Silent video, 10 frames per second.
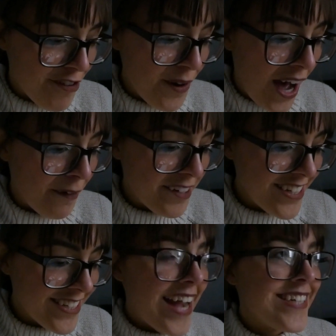few
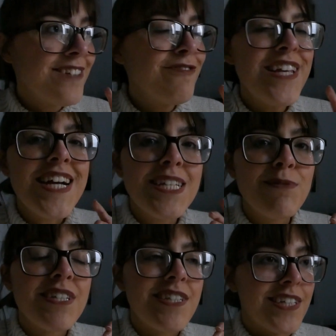hours. I didn't realize it
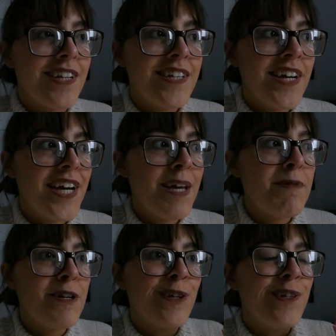was dinner
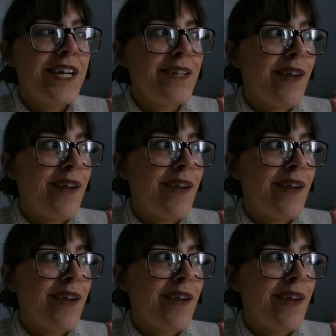time until like